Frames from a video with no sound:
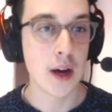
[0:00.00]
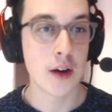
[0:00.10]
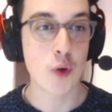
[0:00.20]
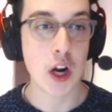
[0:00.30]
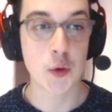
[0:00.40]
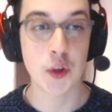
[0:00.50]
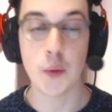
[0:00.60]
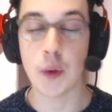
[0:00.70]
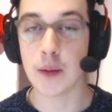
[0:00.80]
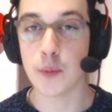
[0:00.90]
Rashford who
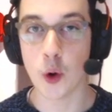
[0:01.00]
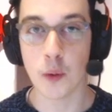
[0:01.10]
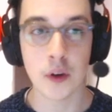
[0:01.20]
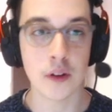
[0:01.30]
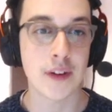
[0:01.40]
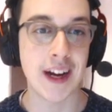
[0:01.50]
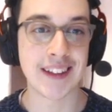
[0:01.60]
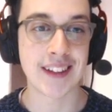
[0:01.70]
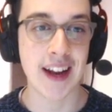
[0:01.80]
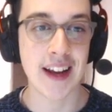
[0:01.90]
played Bournemouth,
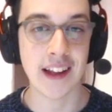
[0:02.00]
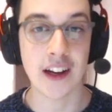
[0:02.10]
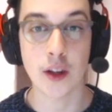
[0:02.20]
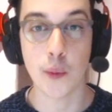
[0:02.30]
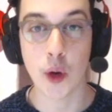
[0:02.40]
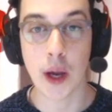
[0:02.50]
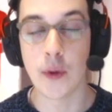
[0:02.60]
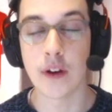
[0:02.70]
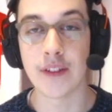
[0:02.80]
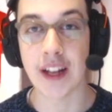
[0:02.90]
Andreas had a double game
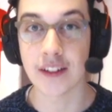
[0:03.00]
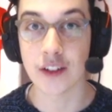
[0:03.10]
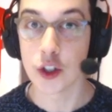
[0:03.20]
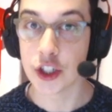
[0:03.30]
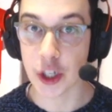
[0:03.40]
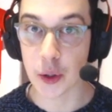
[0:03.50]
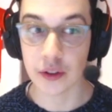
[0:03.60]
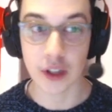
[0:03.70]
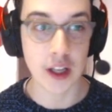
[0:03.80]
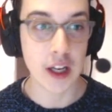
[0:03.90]
week with Leicester and
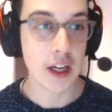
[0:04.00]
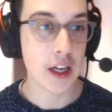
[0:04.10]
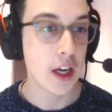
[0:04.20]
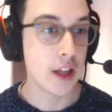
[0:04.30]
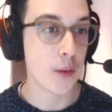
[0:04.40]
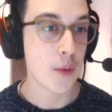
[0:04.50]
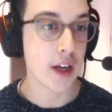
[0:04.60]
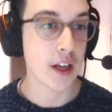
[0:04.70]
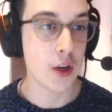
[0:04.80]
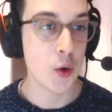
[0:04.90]
Chelsea. Then we
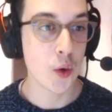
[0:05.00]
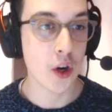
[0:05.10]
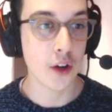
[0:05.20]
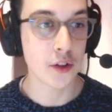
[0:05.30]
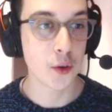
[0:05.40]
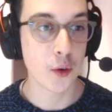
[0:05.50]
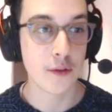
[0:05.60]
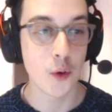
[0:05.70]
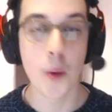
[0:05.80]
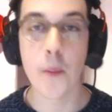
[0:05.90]
had Newcastle
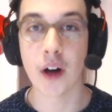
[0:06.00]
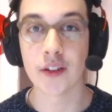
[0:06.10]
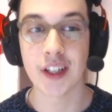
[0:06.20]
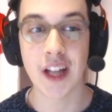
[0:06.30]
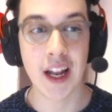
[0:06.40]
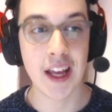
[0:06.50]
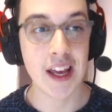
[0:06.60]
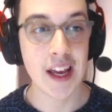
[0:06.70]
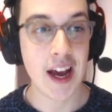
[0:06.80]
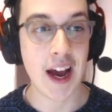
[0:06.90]
for Martinelli
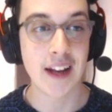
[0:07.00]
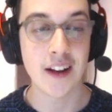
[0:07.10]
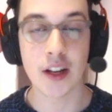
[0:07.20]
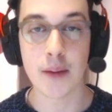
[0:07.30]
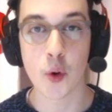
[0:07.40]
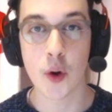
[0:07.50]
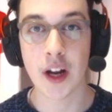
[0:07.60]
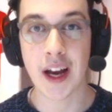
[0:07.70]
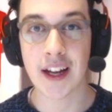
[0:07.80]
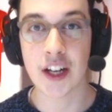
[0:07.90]
and De
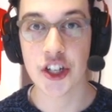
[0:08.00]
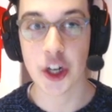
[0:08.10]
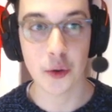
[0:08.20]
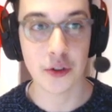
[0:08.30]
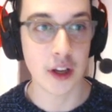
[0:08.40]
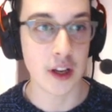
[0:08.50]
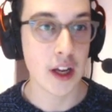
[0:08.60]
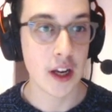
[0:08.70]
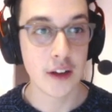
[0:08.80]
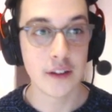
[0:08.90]
Bruyne had Chelsea.
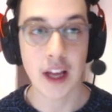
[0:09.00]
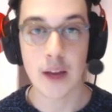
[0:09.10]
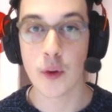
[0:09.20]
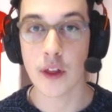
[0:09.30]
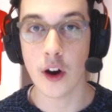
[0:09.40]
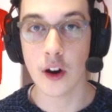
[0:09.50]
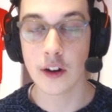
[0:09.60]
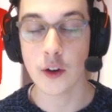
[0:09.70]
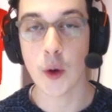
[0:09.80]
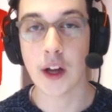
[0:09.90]
Same with
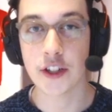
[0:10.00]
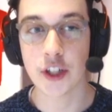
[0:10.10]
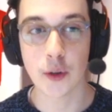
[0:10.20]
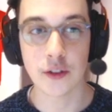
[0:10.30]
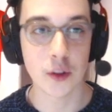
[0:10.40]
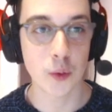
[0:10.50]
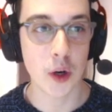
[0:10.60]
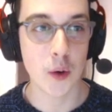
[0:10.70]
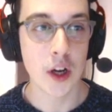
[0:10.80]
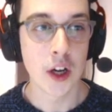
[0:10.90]
Haaland who had Chelsea as
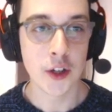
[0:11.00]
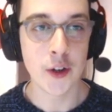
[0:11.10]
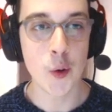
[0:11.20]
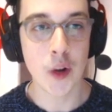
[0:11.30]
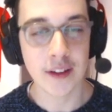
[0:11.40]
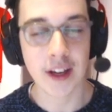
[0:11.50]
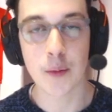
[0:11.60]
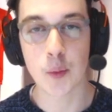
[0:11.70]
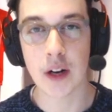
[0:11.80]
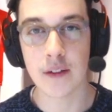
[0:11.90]
well. Nunes
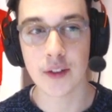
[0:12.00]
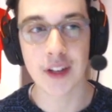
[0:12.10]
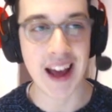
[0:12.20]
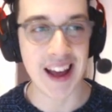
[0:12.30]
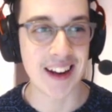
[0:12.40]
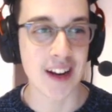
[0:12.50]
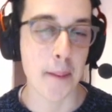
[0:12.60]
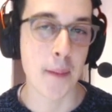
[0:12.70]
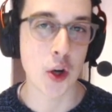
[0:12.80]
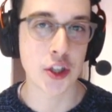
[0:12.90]
had Brentford and
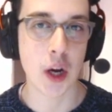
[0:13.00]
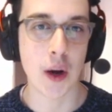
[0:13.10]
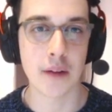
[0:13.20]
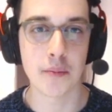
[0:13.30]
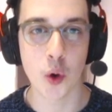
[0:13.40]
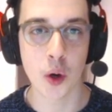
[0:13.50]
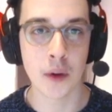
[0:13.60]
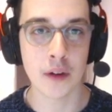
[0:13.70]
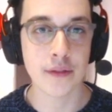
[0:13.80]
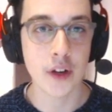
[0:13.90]
Martial had
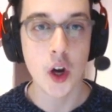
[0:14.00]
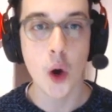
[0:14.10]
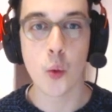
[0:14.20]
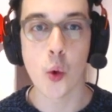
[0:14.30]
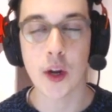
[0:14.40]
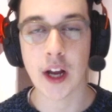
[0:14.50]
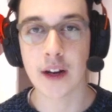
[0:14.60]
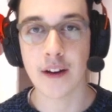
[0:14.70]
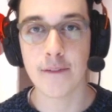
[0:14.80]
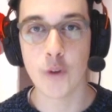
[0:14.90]
Bournemouth. Ward
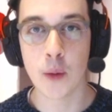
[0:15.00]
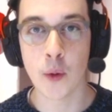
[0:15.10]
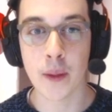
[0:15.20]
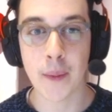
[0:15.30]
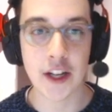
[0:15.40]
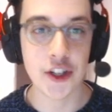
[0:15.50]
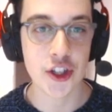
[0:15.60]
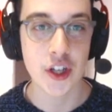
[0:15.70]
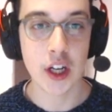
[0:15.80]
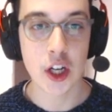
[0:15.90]
had Fulham on the
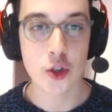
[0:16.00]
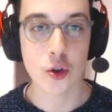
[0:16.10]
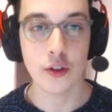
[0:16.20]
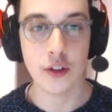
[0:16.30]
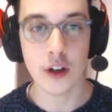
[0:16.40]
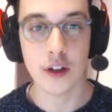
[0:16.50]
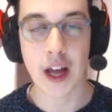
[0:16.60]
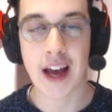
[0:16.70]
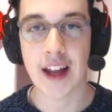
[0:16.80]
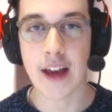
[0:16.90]
bench. Trossard
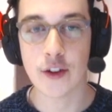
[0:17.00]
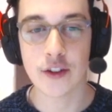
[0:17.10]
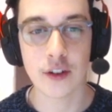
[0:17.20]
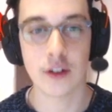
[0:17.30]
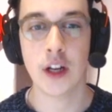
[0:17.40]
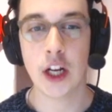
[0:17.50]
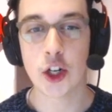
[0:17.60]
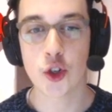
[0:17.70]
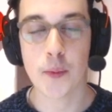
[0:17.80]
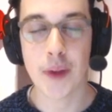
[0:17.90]
had Everton,
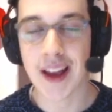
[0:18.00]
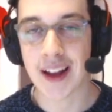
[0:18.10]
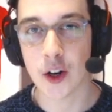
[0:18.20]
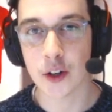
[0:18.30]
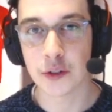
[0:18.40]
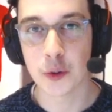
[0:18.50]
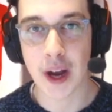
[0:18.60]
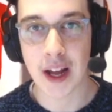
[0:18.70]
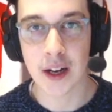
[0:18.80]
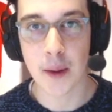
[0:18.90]
Trippier had Arsenal,
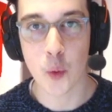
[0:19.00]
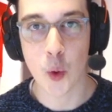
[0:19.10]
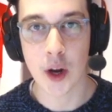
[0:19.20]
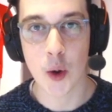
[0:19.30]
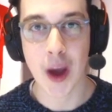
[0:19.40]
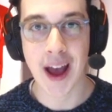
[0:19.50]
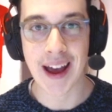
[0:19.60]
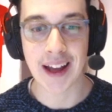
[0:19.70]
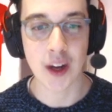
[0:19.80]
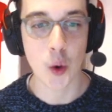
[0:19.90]
and Bueno
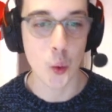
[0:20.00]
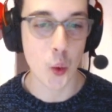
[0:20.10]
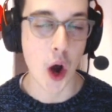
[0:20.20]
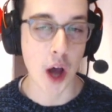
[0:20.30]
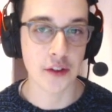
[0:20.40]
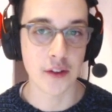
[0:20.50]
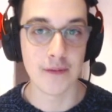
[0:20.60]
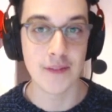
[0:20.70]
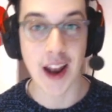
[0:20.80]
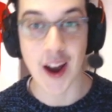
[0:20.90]
had Aston
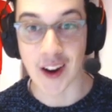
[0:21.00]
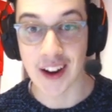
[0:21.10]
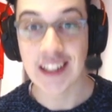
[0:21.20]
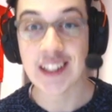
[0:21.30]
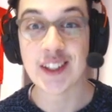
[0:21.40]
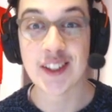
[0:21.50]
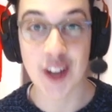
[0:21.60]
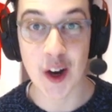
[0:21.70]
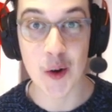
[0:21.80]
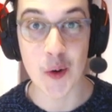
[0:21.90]
Villa.
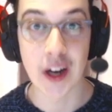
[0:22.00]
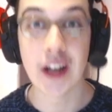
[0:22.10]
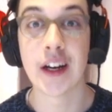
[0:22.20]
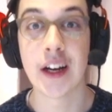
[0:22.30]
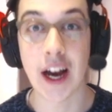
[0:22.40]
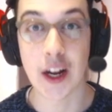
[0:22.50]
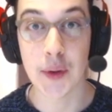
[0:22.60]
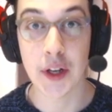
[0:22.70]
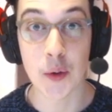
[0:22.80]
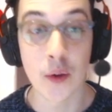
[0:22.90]
So, how do
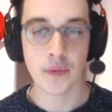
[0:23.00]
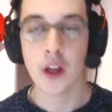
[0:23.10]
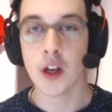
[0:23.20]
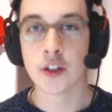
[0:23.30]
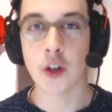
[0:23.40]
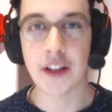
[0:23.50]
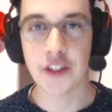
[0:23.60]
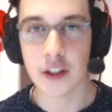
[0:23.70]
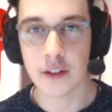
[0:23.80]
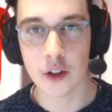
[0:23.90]
we do? So as
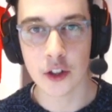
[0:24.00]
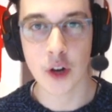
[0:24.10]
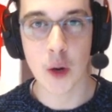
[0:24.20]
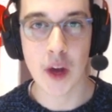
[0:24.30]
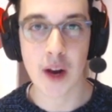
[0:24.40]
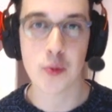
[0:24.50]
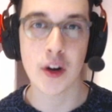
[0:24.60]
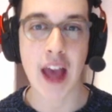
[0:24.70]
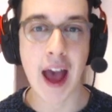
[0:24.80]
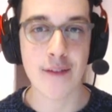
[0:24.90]
you can see on the screen, we had a
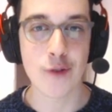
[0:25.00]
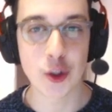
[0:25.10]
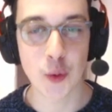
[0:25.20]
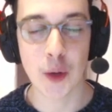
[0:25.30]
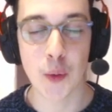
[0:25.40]
pretty average week.